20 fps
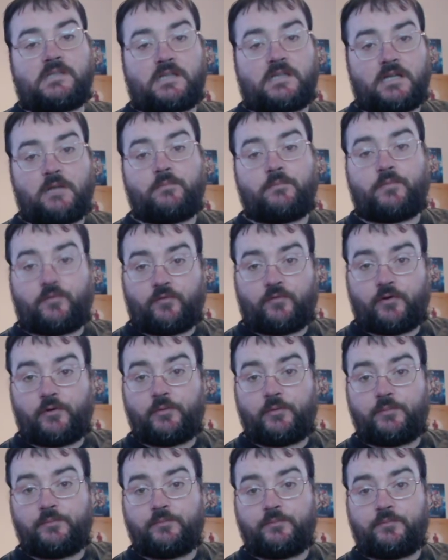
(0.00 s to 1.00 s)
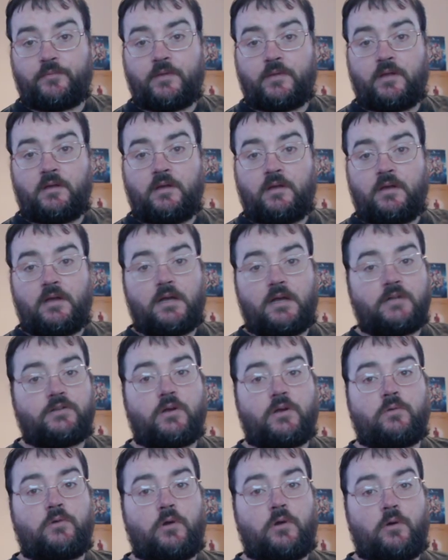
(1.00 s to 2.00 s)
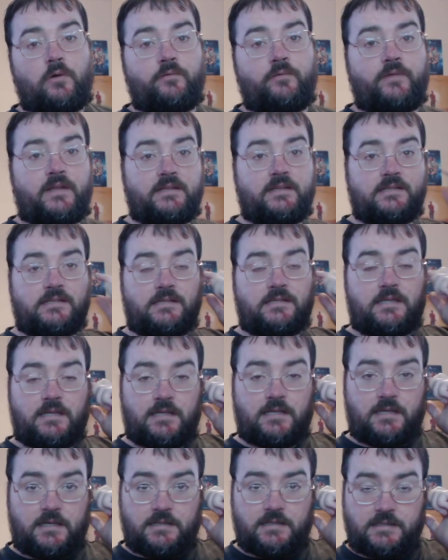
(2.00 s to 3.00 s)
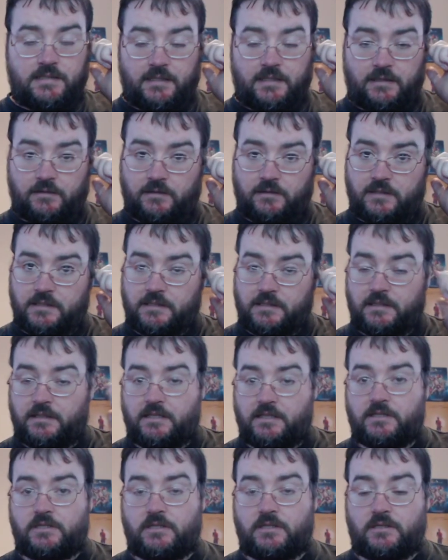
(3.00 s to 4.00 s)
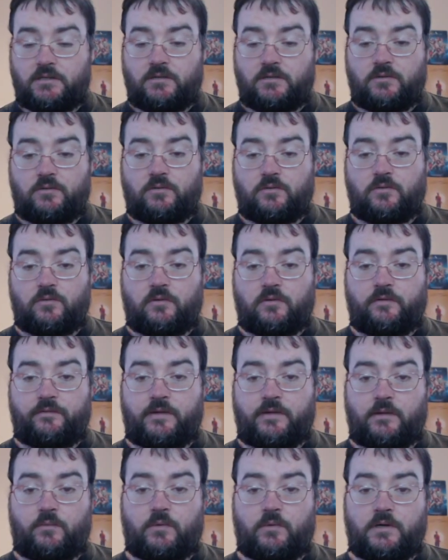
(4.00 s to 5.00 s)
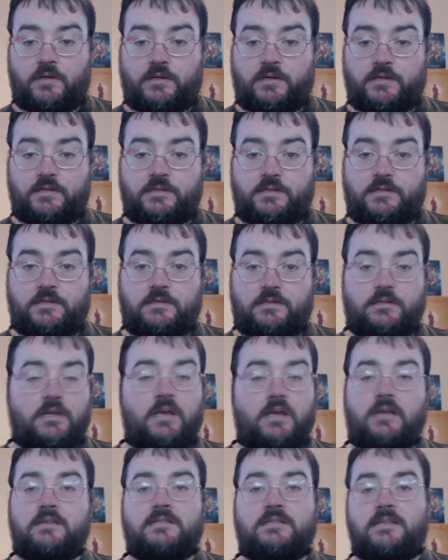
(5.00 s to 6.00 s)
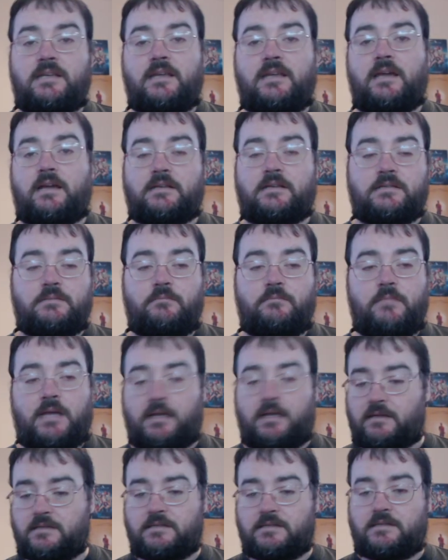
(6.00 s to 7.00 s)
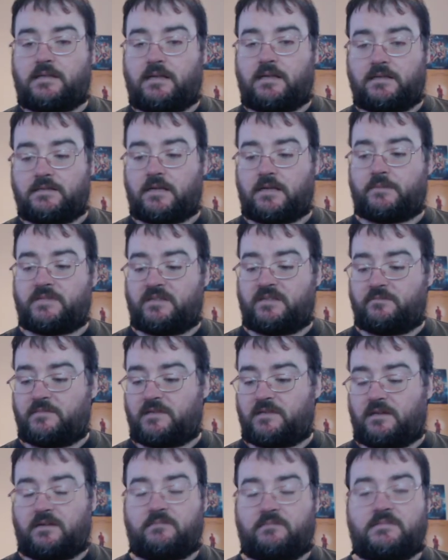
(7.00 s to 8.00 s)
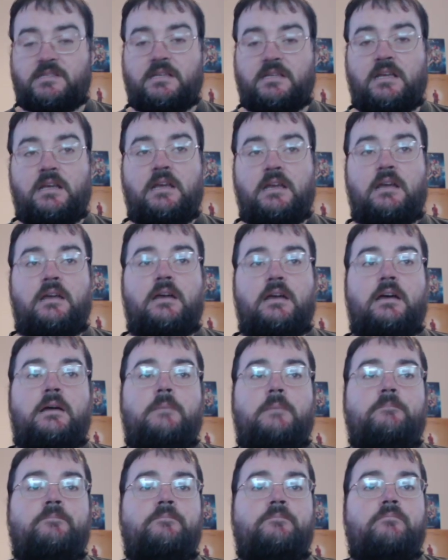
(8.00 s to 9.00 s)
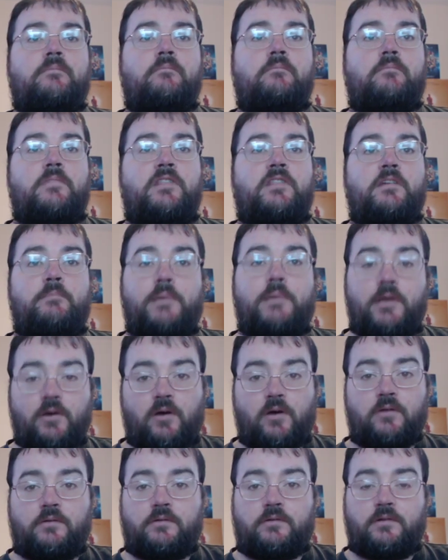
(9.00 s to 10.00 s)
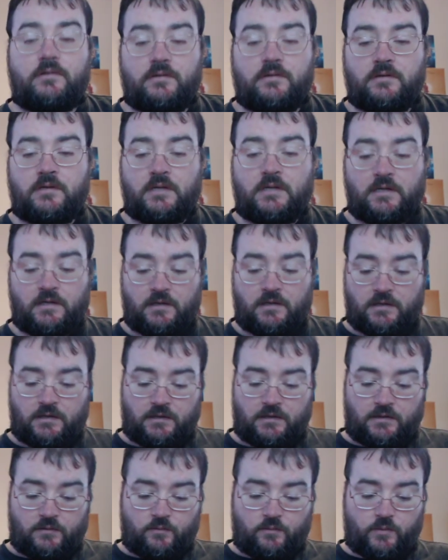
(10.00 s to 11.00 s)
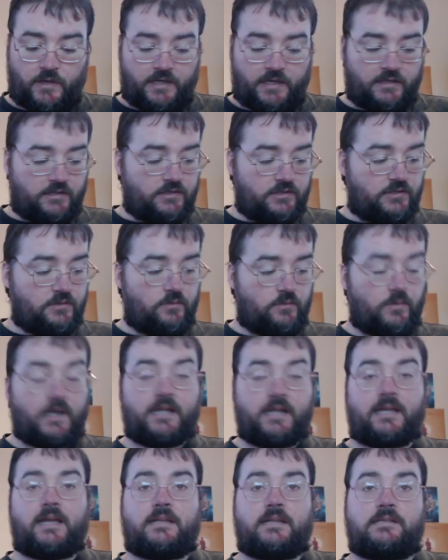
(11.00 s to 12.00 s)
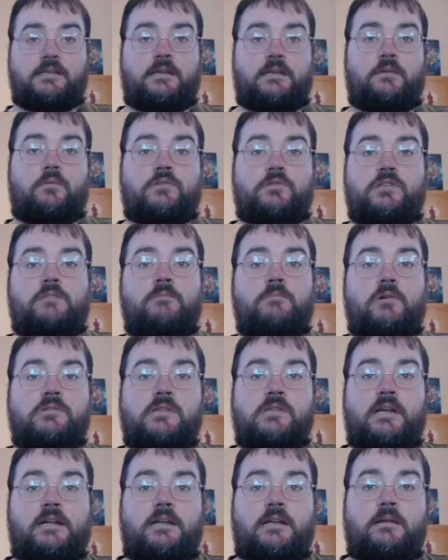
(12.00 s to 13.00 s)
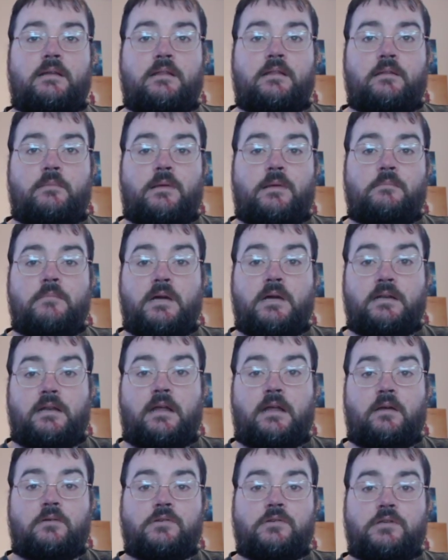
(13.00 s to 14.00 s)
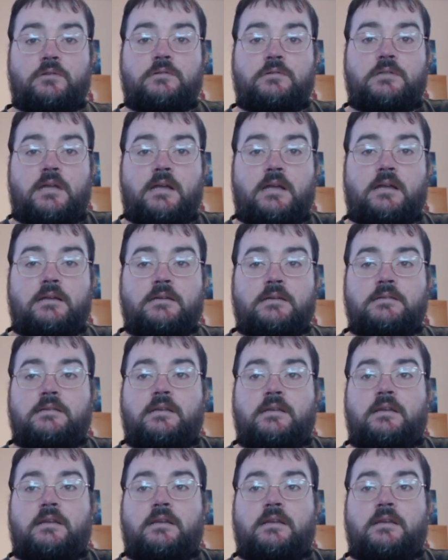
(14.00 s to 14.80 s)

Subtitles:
come through. I don't know if it's a single disc edition or if it was CX mix things up sometimes. The Beyond, which when it gets here, which will most likely either be Monday or Tuesday, because